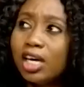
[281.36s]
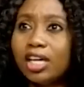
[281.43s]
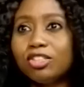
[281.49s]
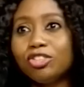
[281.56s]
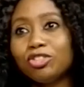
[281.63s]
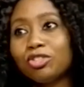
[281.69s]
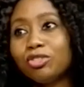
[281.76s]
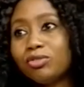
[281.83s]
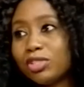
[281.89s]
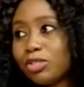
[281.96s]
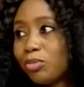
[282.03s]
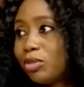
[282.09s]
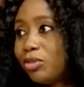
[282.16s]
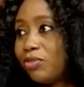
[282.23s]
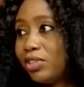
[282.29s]
and you don't
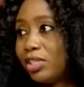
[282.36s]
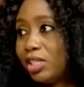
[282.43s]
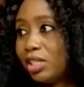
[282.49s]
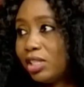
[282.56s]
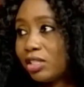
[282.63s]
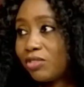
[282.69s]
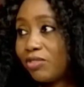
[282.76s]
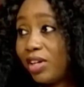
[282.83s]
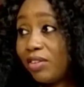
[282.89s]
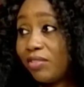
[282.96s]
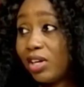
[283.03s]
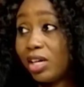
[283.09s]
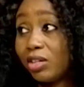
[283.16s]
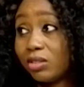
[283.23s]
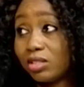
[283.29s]
respond for the next 5
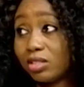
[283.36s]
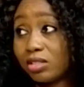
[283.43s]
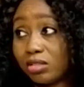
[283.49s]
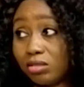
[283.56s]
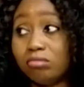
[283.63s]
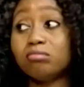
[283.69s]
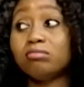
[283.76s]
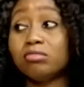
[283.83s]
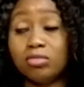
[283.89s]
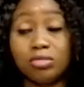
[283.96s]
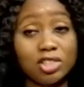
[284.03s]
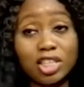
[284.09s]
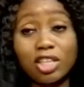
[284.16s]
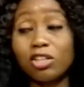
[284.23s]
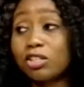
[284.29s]
hours.
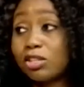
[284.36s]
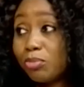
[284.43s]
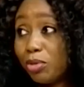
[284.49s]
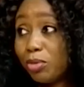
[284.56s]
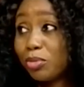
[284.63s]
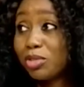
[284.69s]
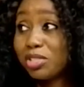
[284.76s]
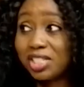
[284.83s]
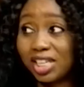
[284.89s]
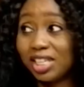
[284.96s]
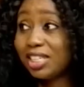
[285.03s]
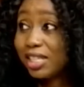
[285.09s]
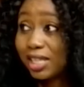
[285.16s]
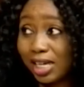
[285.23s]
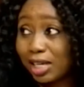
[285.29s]
There are other people
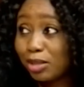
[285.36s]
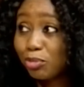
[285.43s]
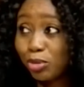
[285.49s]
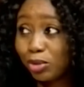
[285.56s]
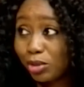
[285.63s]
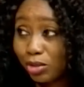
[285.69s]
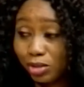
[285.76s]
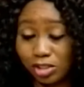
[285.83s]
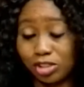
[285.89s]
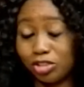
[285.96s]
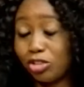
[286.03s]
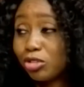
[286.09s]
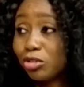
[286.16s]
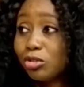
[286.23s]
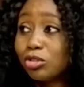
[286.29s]
selling that product, they're
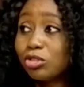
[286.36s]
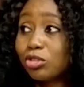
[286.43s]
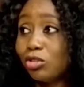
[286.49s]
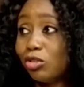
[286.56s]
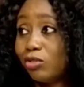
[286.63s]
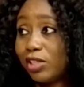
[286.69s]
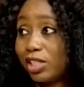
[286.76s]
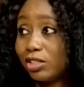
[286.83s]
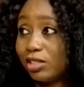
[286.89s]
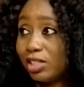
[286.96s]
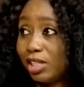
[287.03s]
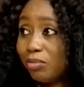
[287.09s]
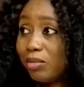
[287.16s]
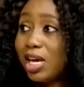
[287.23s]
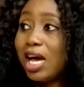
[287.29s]
just going to go over to
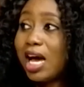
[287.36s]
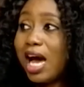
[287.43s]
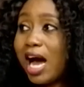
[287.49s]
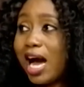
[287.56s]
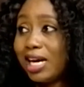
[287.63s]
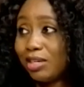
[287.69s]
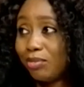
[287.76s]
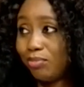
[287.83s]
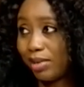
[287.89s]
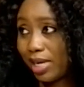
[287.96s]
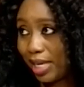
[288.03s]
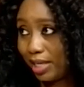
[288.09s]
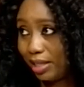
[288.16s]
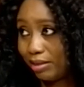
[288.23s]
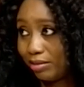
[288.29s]
them and
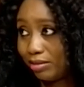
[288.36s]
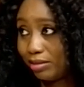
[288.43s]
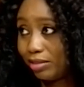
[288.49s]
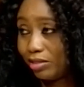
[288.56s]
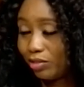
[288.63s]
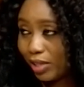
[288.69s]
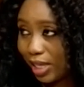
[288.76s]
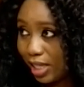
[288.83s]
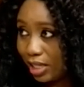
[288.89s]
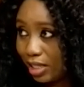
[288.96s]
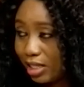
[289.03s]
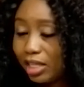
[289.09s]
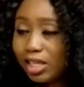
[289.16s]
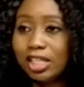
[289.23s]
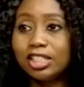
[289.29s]
buy, right?
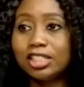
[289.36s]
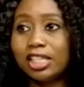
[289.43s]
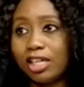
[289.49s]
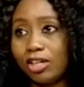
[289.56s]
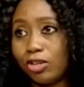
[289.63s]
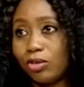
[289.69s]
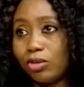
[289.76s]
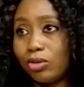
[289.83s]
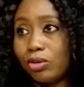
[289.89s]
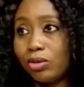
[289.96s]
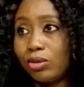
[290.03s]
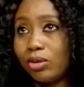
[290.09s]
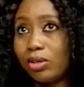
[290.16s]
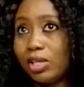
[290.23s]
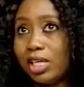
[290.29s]
Now,
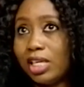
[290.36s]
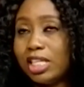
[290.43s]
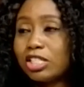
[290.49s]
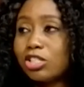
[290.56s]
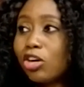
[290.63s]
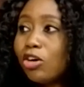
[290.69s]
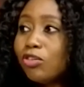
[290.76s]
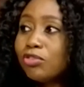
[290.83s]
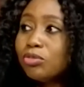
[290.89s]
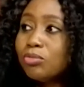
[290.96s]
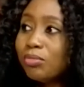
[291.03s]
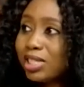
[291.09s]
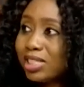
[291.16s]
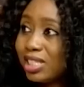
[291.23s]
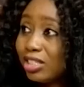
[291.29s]
it's often
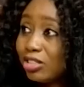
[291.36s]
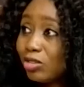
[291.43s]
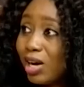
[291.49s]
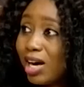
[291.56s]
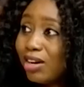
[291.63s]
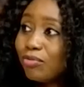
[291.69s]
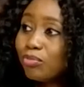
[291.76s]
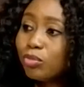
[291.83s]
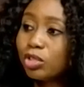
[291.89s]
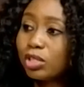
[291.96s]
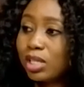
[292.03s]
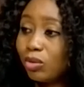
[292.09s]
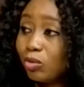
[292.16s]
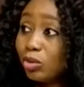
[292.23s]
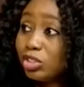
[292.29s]
better to have more
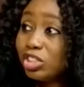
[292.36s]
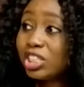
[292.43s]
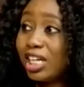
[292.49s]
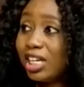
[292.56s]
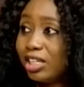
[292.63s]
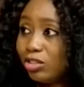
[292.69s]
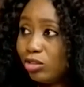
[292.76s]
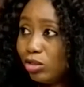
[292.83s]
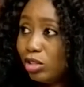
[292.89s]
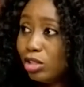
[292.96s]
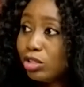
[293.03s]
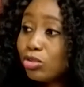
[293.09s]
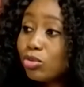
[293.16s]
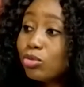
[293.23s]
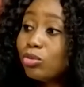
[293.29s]
than one channel
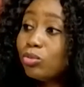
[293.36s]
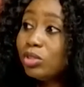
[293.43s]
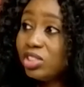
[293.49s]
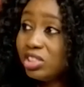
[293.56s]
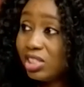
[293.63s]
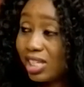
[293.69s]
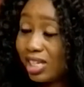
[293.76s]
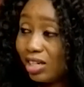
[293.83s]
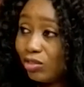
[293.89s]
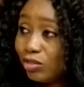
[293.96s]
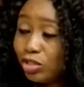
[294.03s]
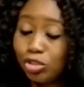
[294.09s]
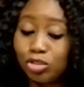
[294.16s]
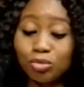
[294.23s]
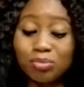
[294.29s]
through which they can
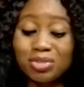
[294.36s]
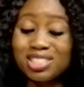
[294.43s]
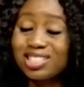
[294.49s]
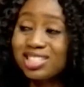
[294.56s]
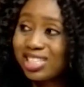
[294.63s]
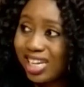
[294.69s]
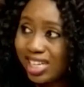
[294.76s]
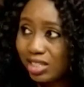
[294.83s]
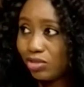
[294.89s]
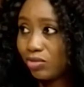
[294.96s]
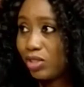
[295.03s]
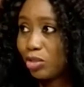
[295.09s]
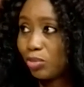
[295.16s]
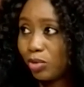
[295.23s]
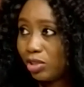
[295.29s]
reach you besides
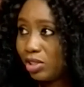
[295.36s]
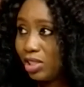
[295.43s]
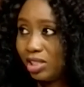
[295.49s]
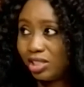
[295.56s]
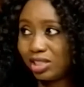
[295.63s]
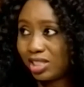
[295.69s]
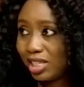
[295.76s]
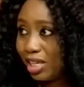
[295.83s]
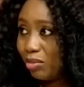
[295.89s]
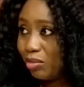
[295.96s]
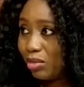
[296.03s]
responding in time.